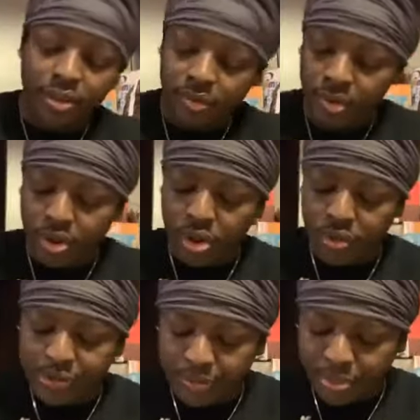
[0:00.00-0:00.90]
We're going to
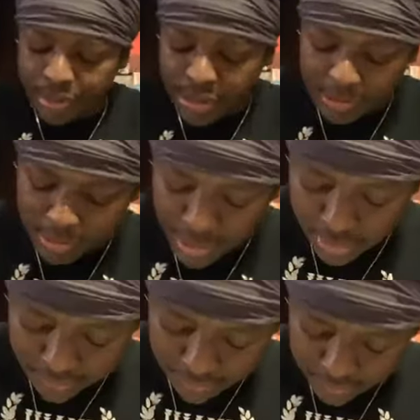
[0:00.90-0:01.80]
go into the precepts,
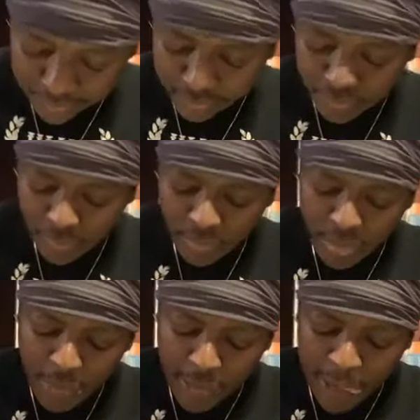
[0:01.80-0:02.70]
right?
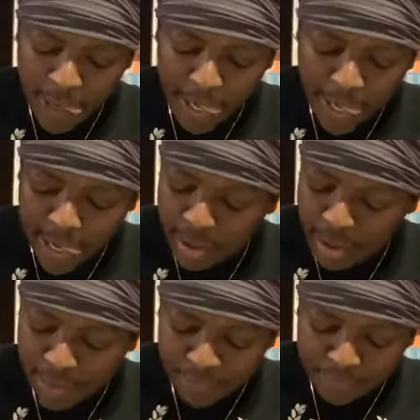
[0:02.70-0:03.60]
And,
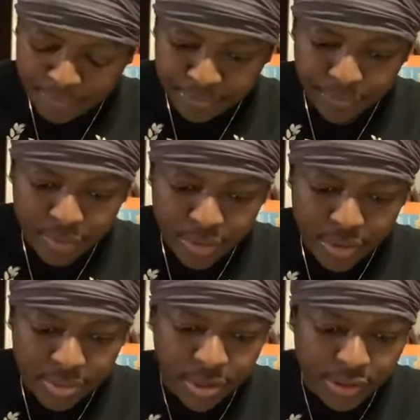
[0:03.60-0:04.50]
um,
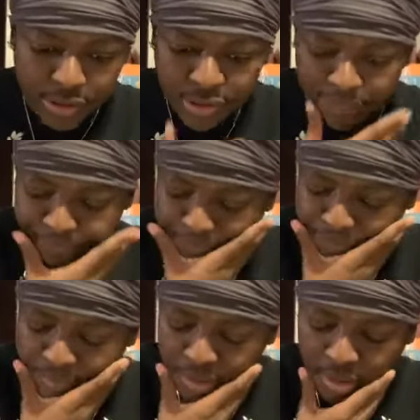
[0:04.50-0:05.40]
let's, let's see.
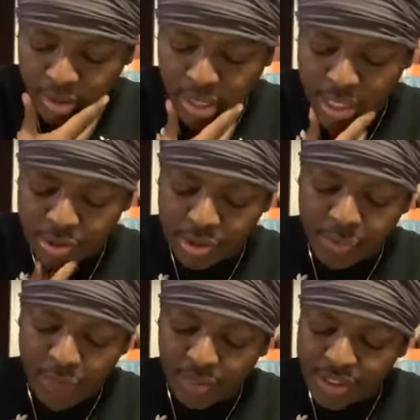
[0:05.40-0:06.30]
Come on, so this
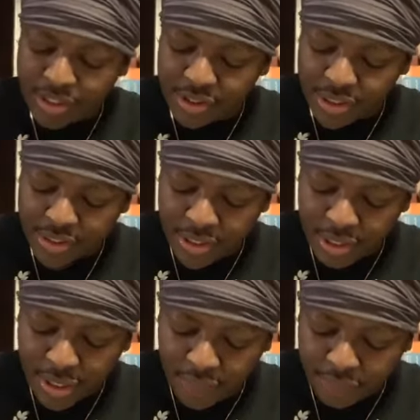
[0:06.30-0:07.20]
Revelation
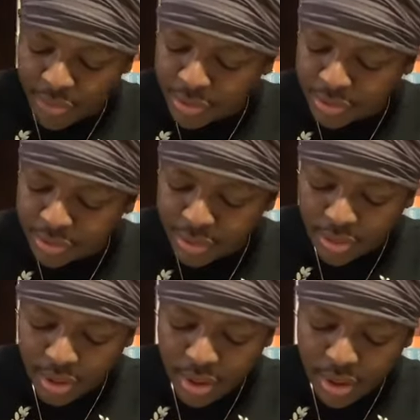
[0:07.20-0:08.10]
16 and verse
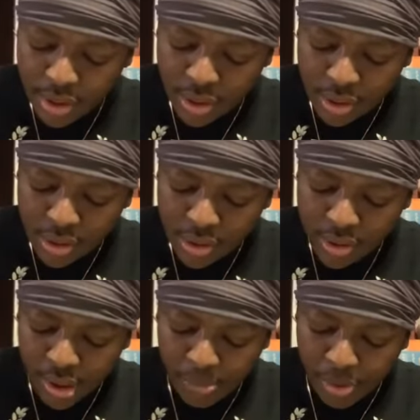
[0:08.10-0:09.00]

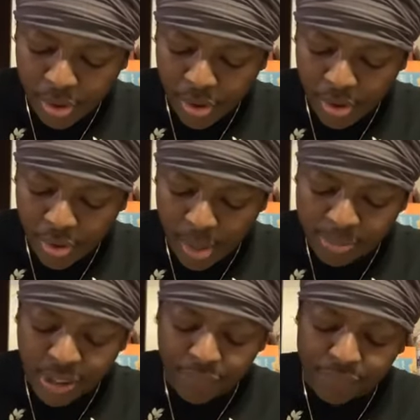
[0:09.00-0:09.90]
number, I'm going
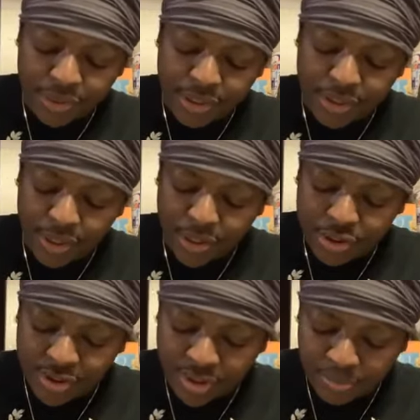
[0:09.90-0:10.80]
to start from 16,
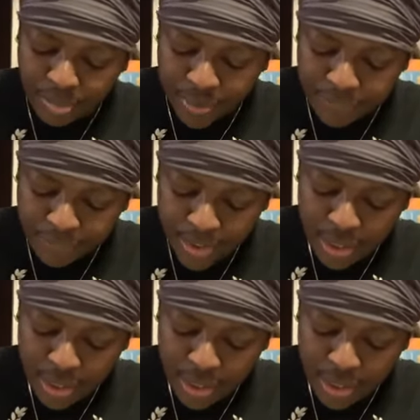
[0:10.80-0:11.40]
get straight to the point.